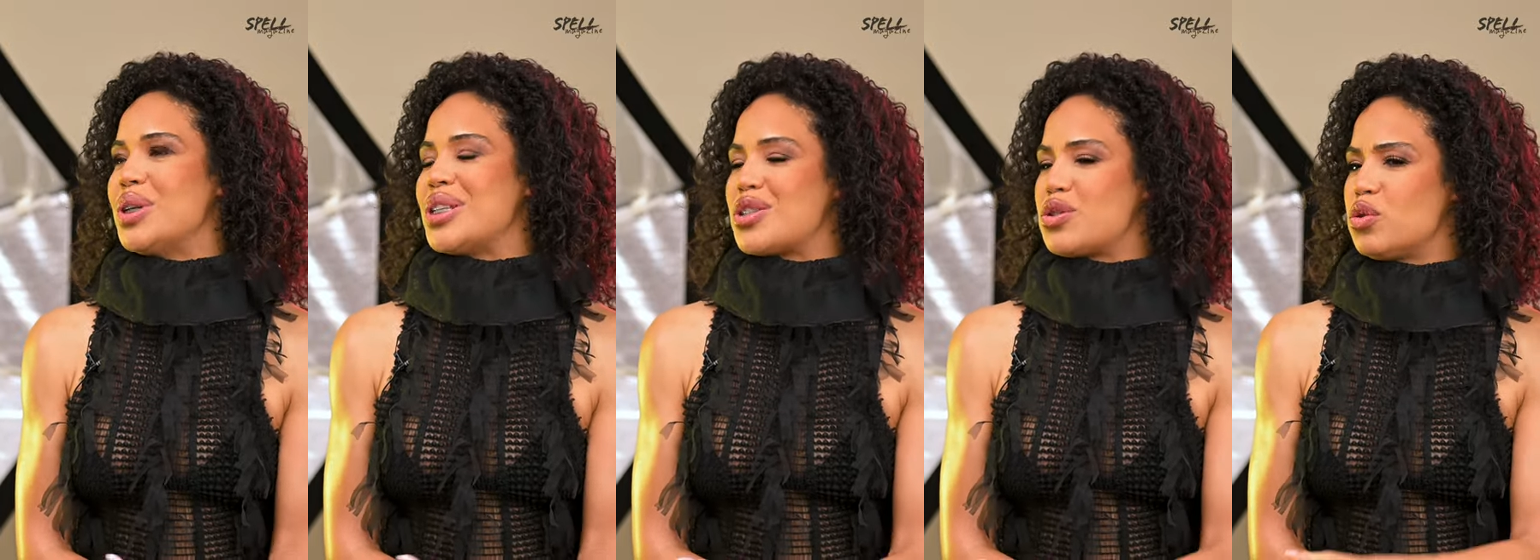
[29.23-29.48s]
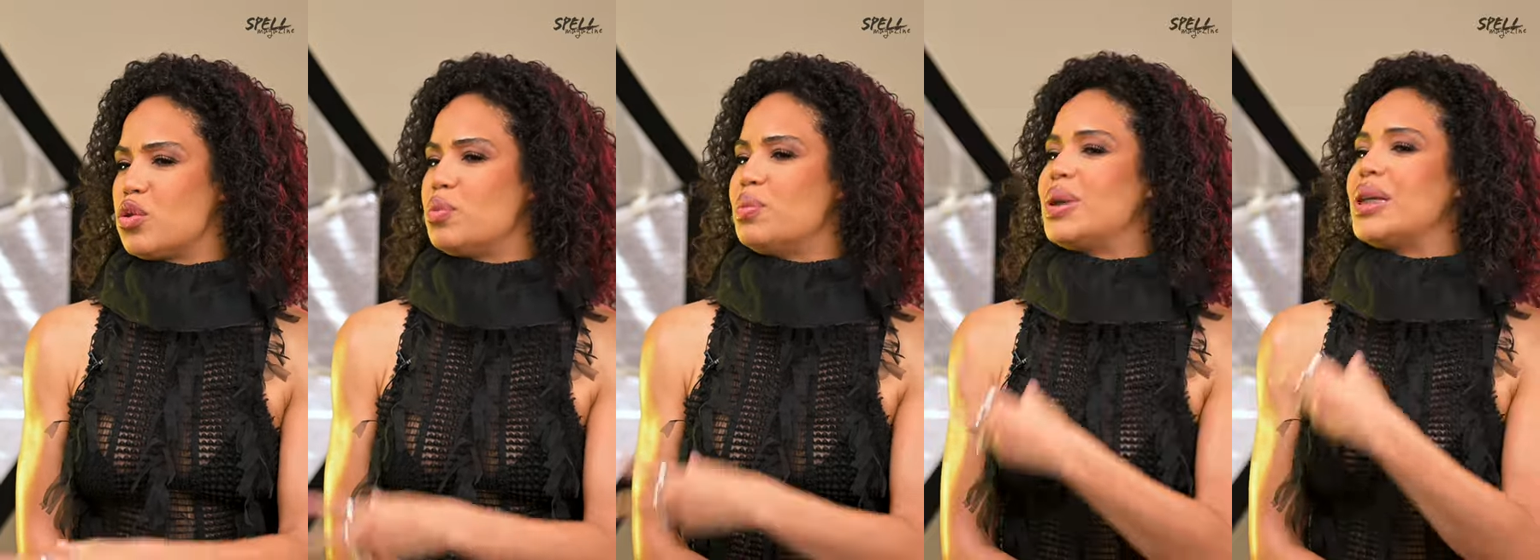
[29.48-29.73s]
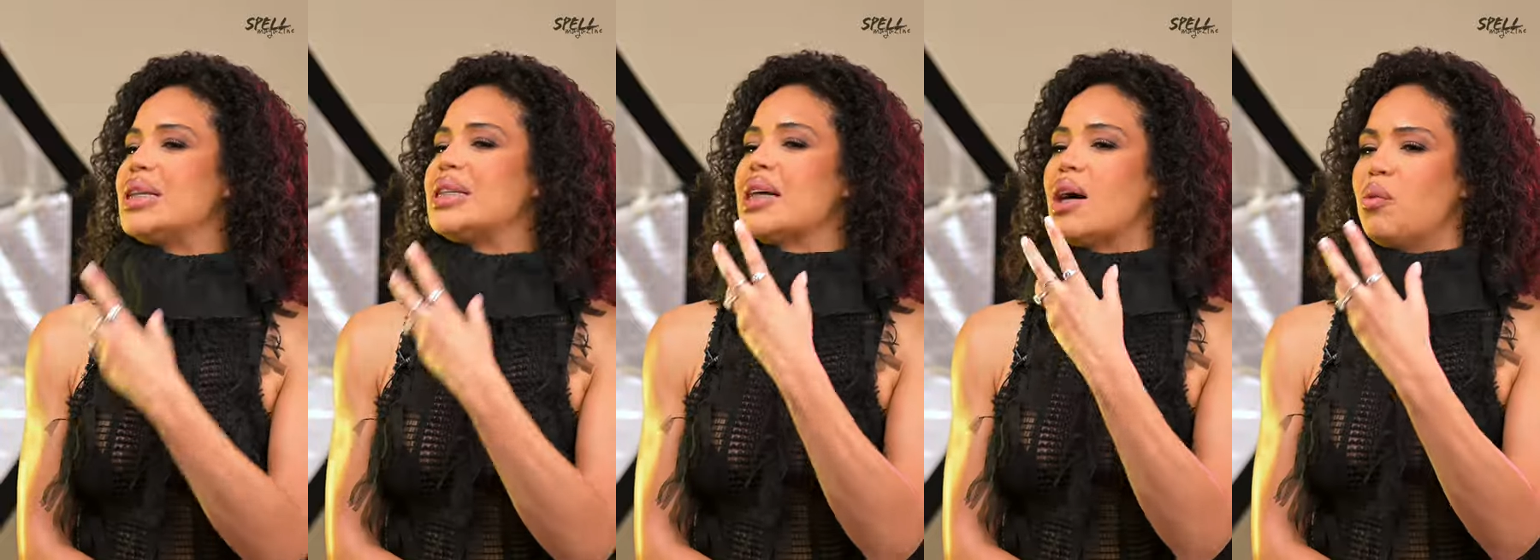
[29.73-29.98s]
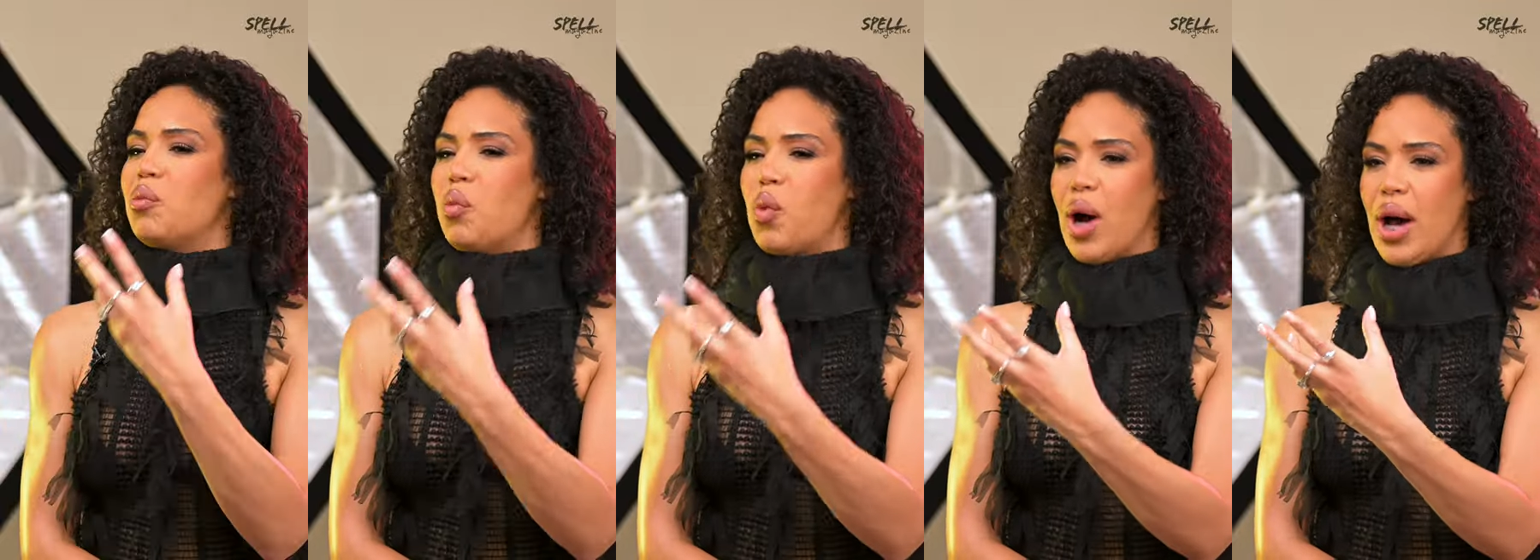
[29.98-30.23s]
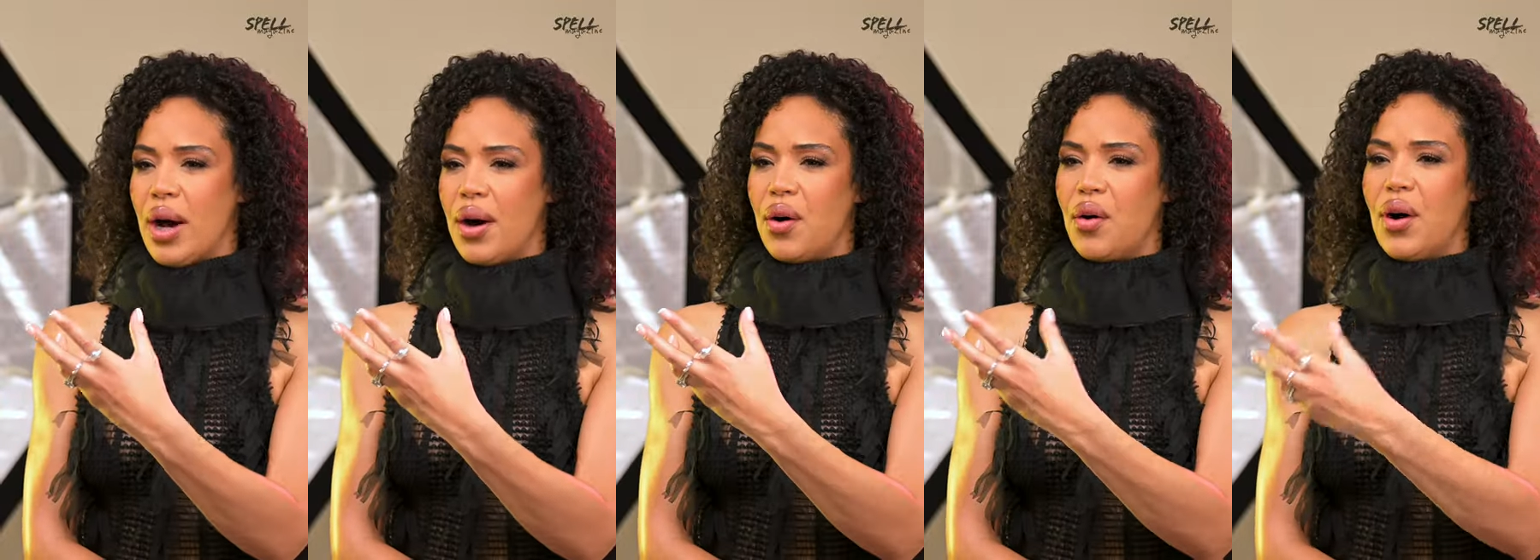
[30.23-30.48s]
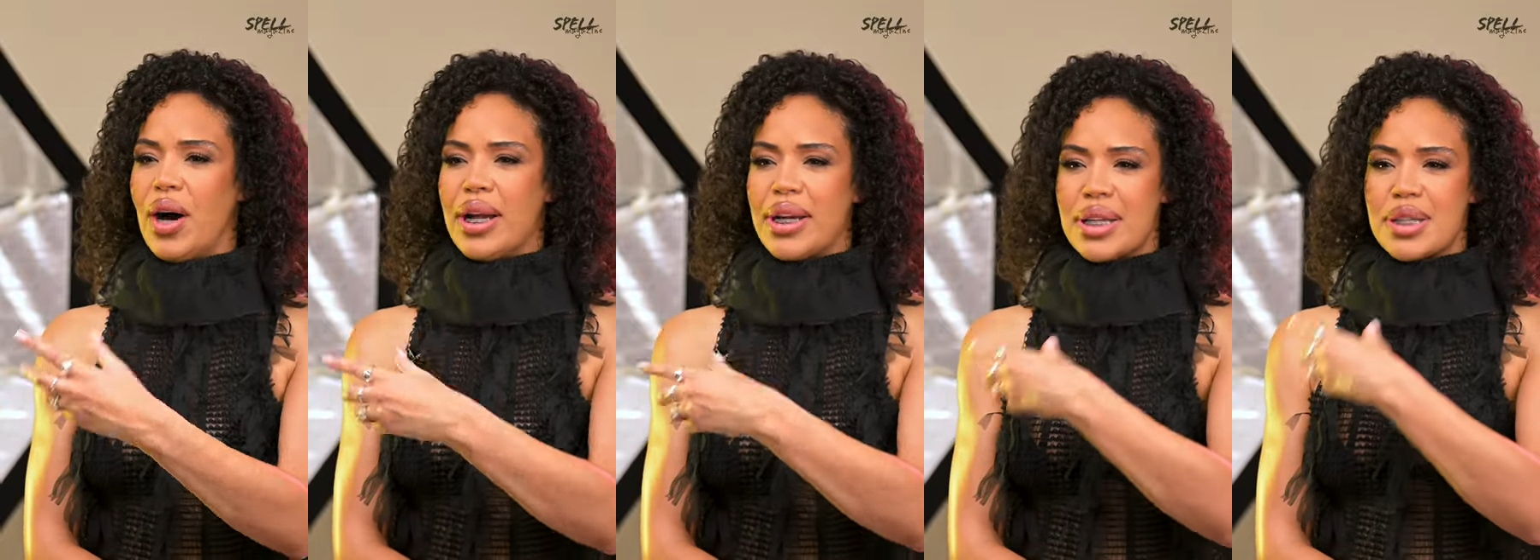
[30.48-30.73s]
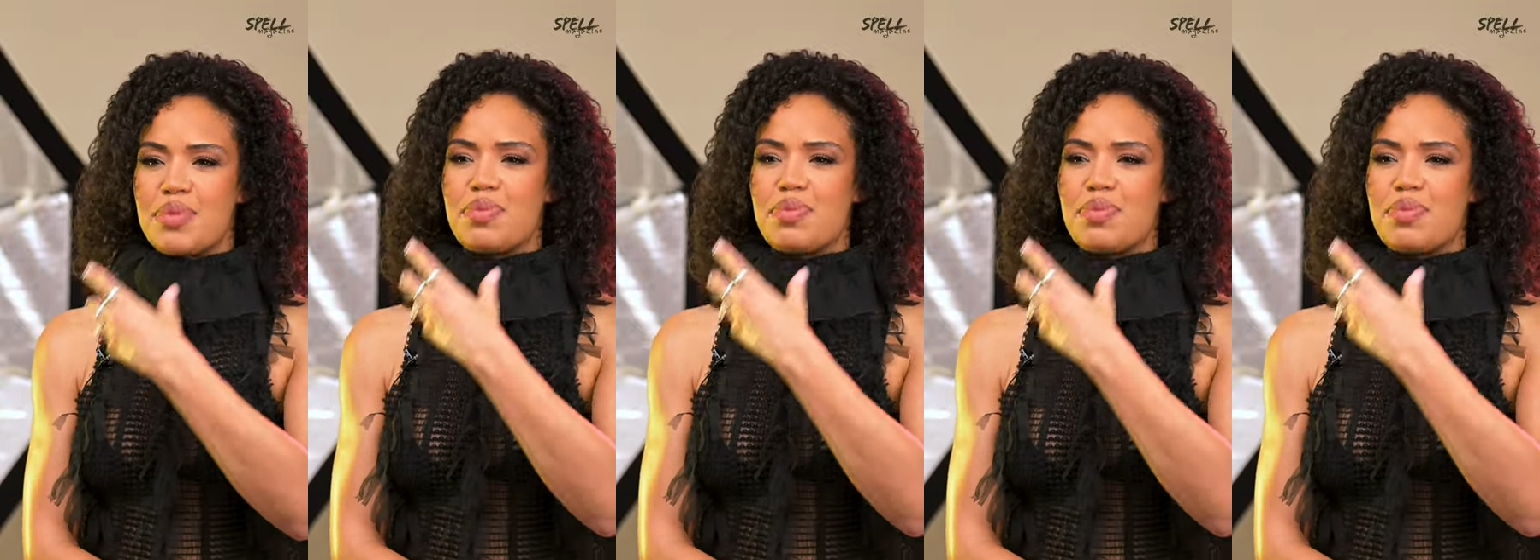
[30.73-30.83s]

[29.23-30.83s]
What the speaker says: it's normally done well and